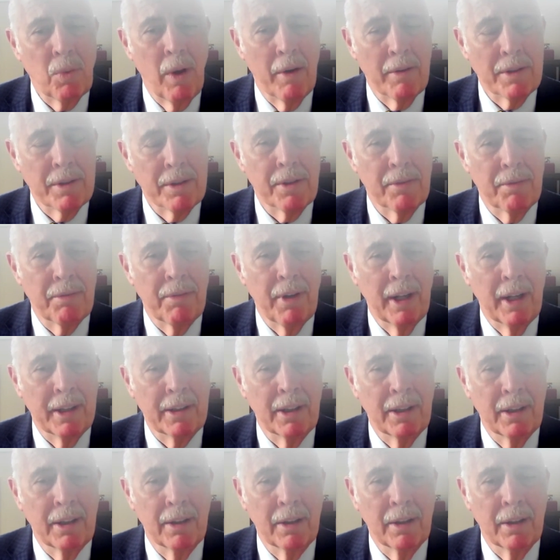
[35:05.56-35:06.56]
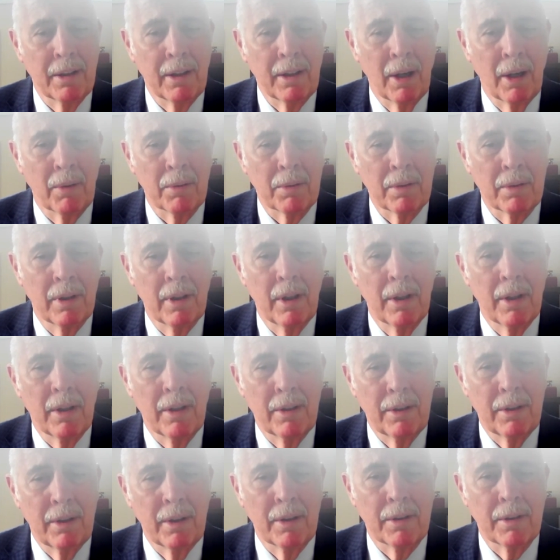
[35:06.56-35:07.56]
that's where it's affecting the, you know
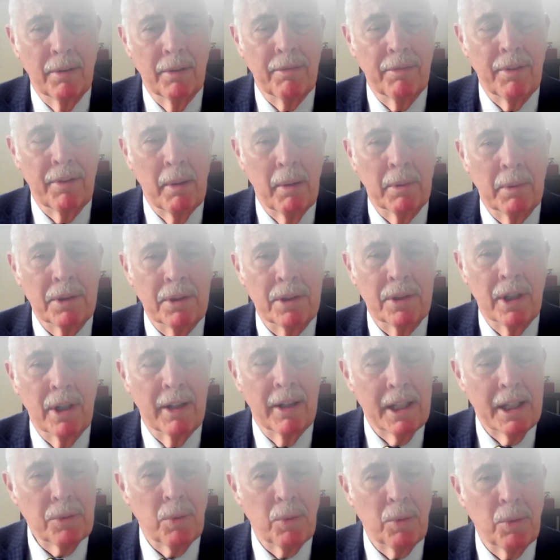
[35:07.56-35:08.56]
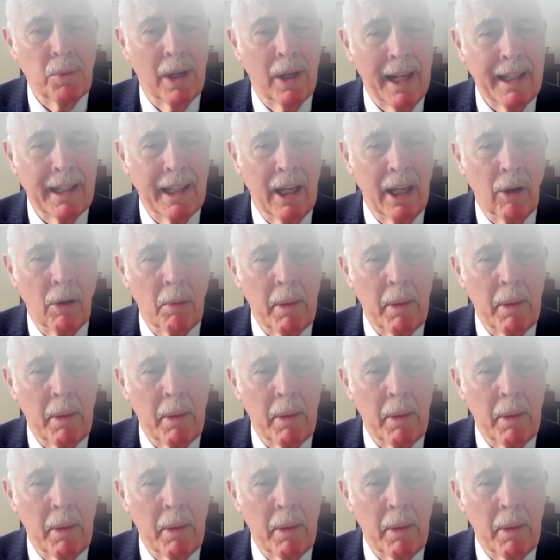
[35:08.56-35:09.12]
the, the families there, and that's what I